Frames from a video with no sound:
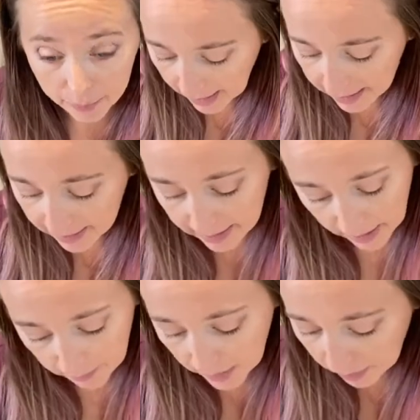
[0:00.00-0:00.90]
It has the
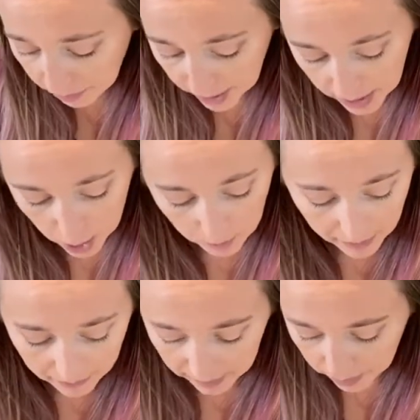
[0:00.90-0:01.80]
same thing for each
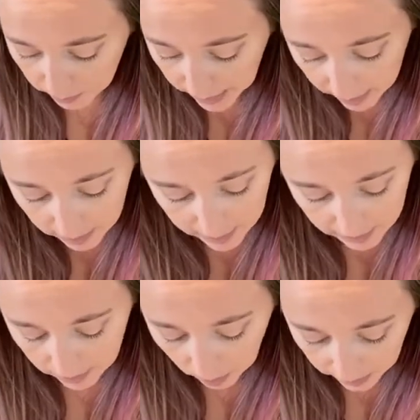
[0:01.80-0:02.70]
month as the reading list
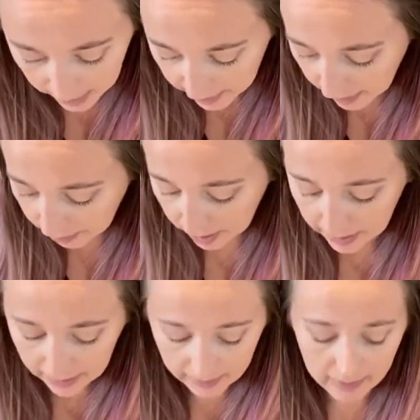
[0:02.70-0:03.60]
and all that stuff, and
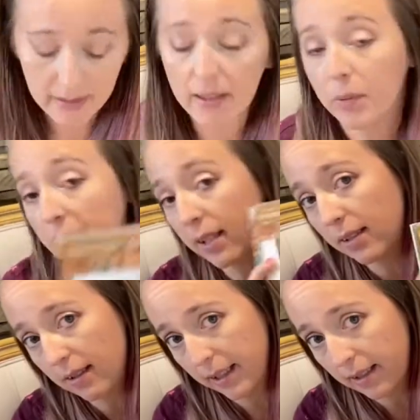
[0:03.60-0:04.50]
this is this
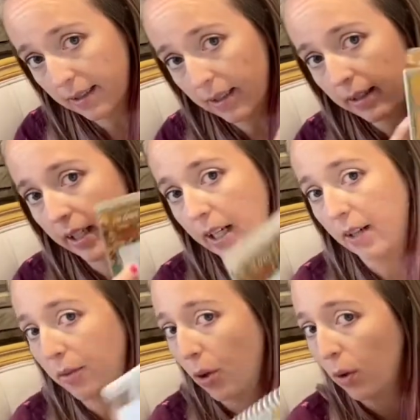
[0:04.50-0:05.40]
week's list that I
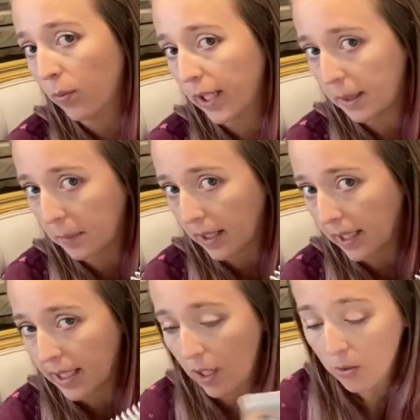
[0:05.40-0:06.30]
have already
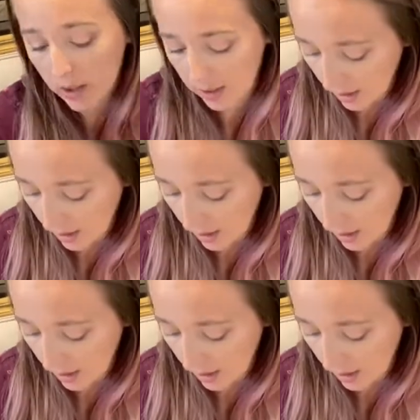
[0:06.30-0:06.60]
planned out.